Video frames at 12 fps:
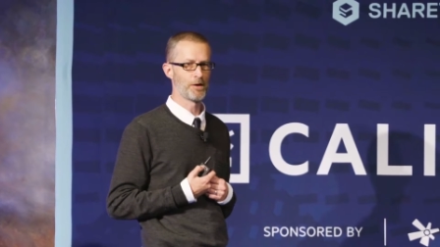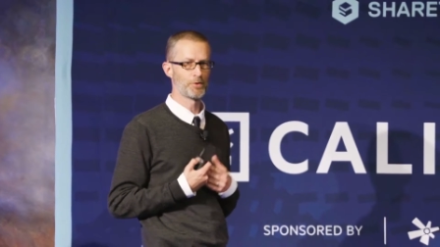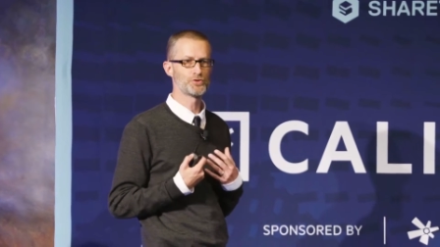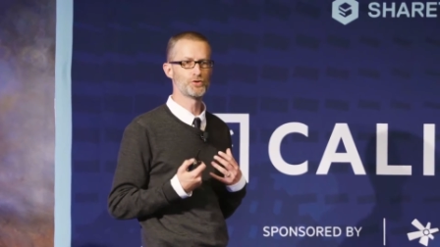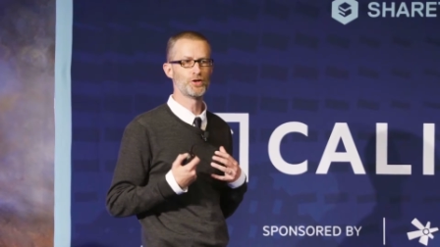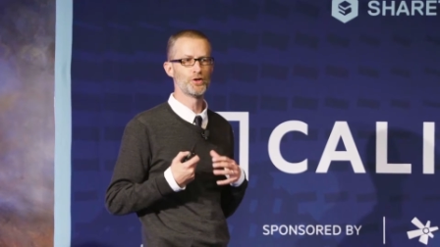I
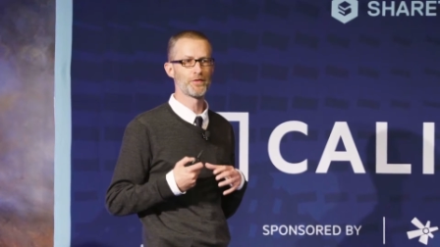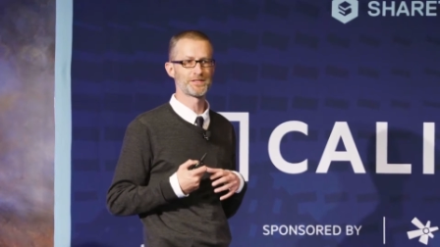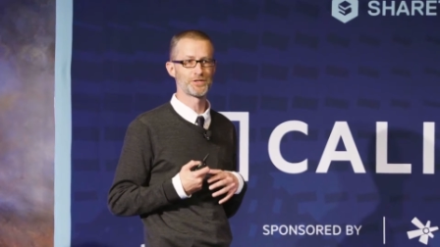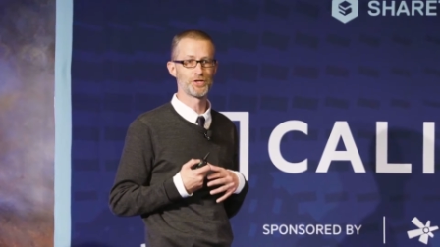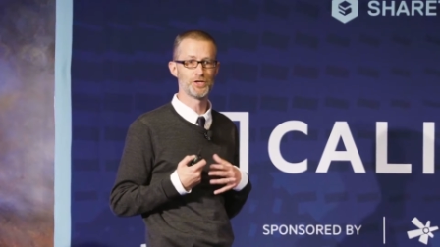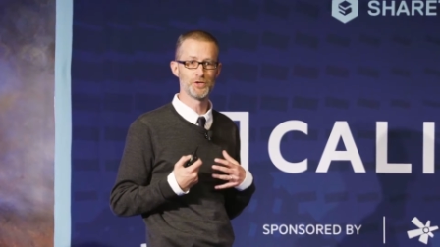want you to know
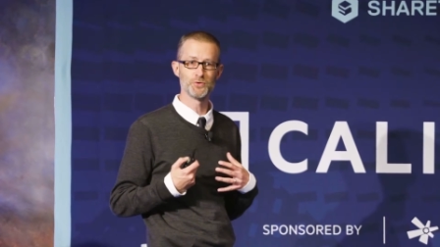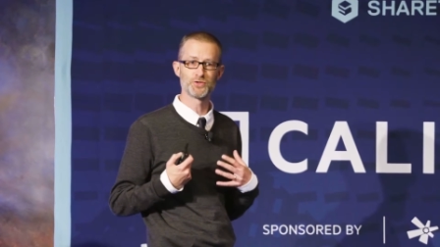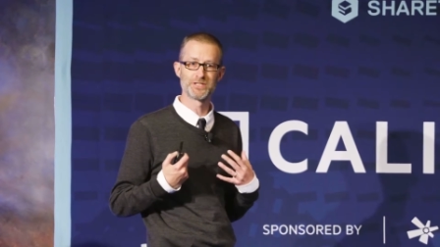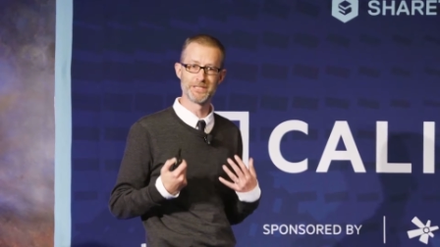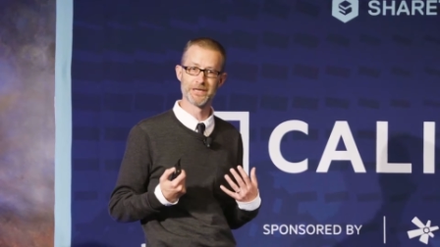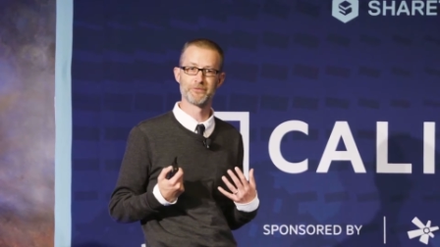that's a
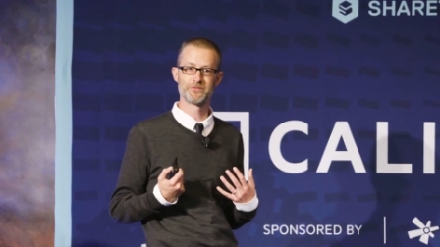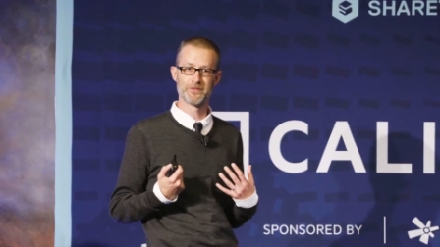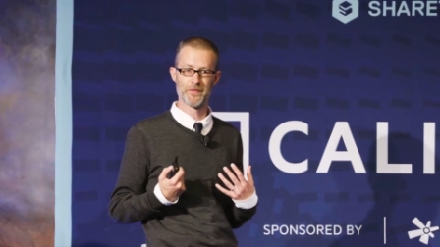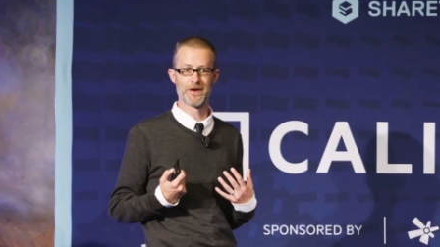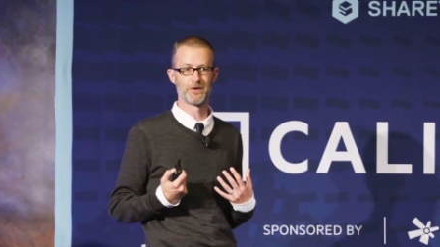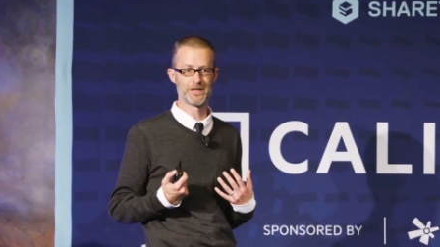huge
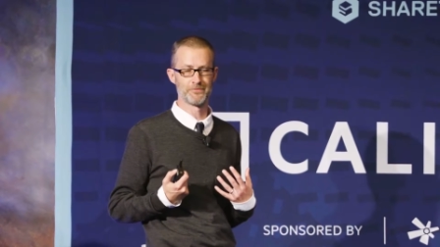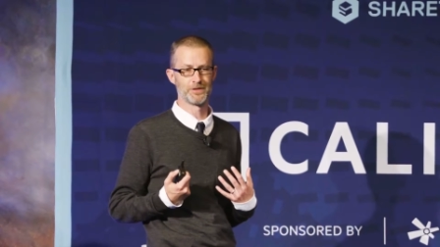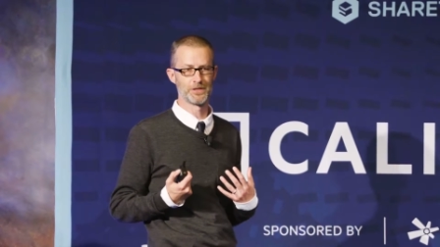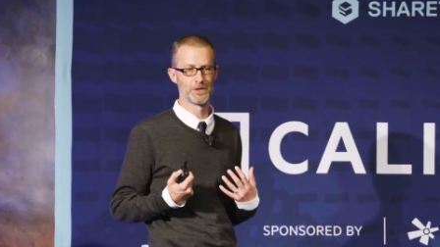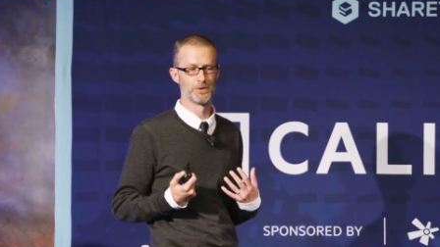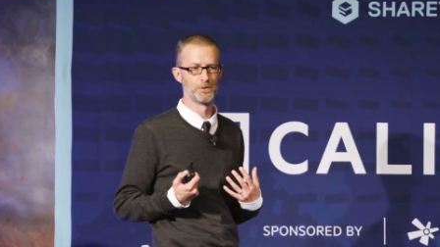gift they are
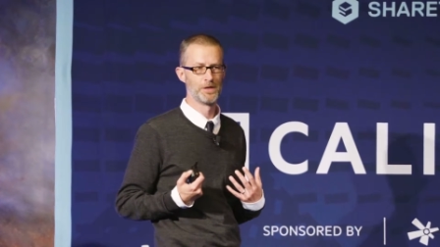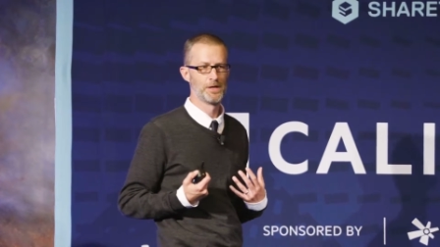giving you